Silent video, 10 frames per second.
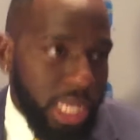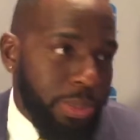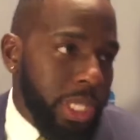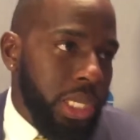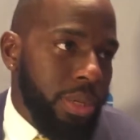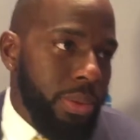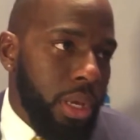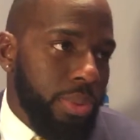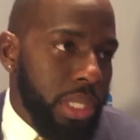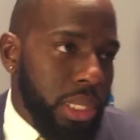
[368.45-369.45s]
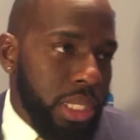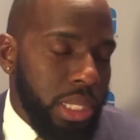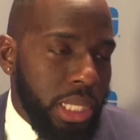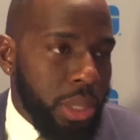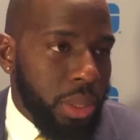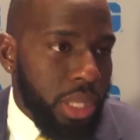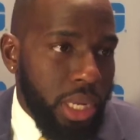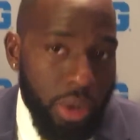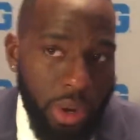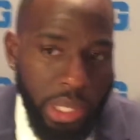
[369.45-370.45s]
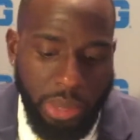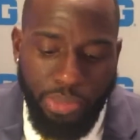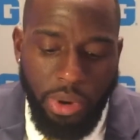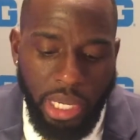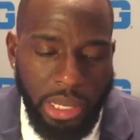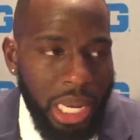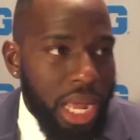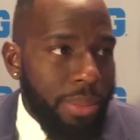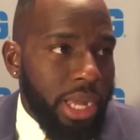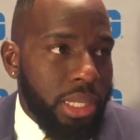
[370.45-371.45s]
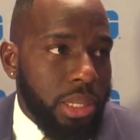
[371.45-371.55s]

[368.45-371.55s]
especially a position as intricate or as important as linebacker.